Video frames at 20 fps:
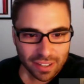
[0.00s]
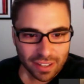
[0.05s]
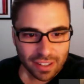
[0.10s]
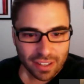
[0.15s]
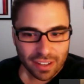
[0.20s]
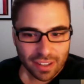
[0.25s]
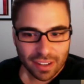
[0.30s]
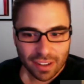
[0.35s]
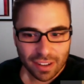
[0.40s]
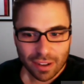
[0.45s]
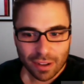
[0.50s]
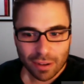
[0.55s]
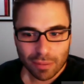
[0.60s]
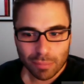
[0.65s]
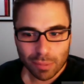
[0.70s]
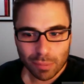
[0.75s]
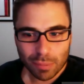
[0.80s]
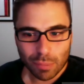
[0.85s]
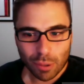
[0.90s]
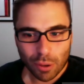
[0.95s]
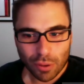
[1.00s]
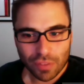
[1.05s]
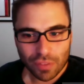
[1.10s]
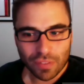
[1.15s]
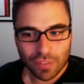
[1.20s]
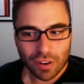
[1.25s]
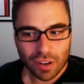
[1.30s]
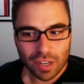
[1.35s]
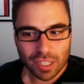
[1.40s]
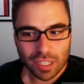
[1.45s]
um, but both are
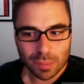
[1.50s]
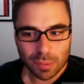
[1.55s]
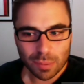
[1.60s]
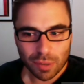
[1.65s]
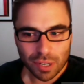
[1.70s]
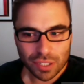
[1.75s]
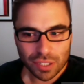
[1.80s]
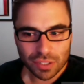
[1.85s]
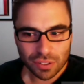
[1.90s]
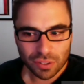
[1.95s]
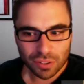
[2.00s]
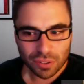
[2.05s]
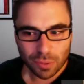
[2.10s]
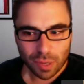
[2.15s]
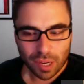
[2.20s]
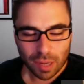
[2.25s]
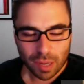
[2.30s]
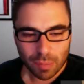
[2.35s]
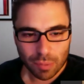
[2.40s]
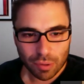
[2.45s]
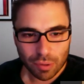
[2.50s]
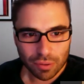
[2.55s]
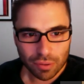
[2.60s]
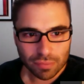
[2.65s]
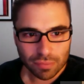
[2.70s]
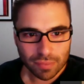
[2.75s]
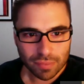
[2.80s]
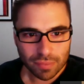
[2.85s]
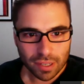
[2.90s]
very inspirational in the way I brew.